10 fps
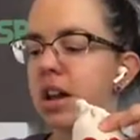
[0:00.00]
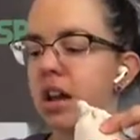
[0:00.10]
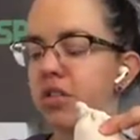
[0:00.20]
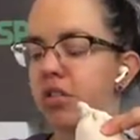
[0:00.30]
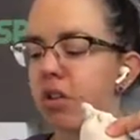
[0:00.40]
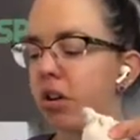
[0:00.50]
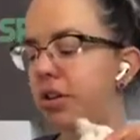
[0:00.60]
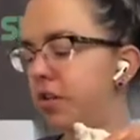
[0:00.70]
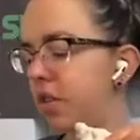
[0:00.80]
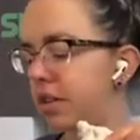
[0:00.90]
And they're all
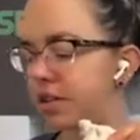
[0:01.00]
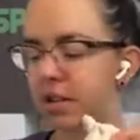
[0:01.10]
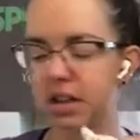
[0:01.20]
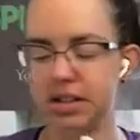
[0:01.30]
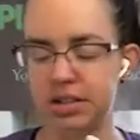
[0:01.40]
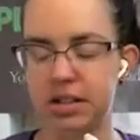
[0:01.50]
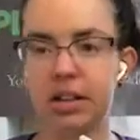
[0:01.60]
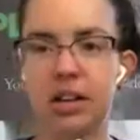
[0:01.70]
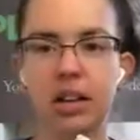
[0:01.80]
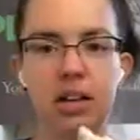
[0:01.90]
different designs that
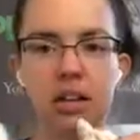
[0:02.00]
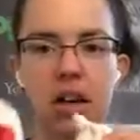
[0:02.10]
I